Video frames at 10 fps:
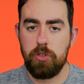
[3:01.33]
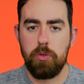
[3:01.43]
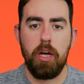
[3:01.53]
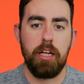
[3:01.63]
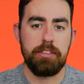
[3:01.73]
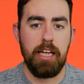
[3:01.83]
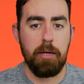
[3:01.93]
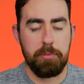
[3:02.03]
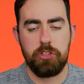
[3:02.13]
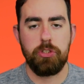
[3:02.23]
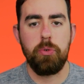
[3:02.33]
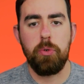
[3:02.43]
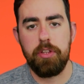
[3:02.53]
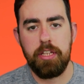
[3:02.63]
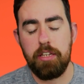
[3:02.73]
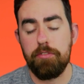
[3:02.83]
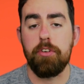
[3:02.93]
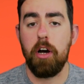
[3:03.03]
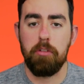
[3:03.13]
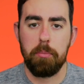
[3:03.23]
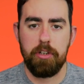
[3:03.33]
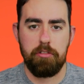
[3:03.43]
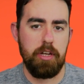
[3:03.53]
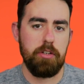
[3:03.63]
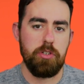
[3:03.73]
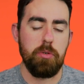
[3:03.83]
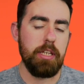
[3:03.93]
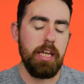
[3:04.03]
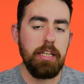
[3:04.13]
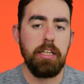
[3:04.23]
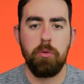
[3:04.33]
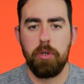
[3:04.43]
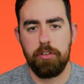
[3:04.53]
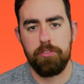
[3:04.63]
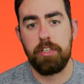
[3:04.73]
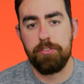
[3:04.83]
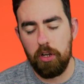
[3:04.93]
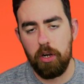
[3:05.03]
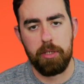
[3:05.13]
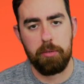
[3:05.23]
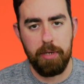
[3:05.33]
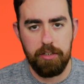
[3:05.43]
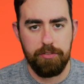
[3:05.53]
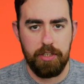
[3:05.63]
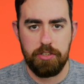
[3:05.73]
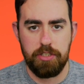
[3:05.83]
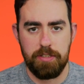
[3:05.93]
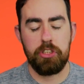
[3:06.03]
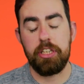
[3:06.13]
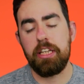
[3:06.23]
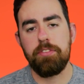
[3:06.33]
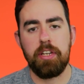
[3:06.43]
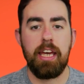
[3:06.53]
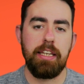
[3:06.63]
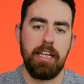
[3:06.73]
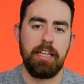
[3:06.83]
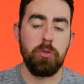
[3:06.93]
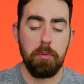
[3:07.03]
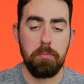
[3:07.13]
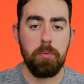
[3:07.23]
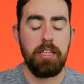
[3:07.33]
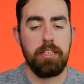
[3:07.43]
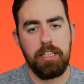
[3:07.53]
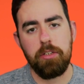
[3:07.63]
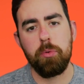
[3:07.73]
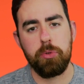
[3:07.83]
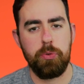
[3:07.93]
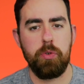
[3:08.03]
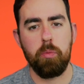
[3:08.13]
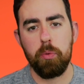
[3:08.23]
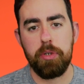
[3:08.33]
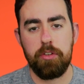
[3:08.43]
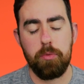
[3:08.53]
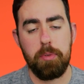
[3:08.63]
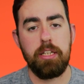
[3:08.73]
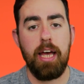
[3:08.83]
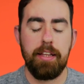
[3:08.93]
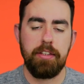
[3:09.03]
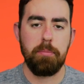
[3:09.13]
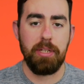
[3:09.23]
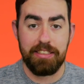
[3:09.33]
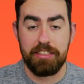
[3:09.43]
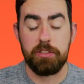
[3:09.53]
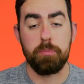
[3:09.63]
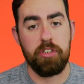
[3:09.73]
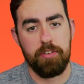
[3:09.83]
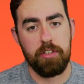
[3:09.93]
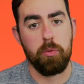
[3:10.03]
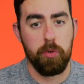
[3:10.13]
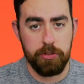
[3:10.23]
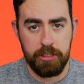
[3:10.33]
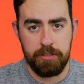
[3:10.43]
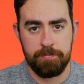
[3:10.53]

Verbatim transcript: to adapt to the environment around you, gaining one of the following benefits. You can either gain a swim speed equal to your walking speed and the ability ability to breathe underwater.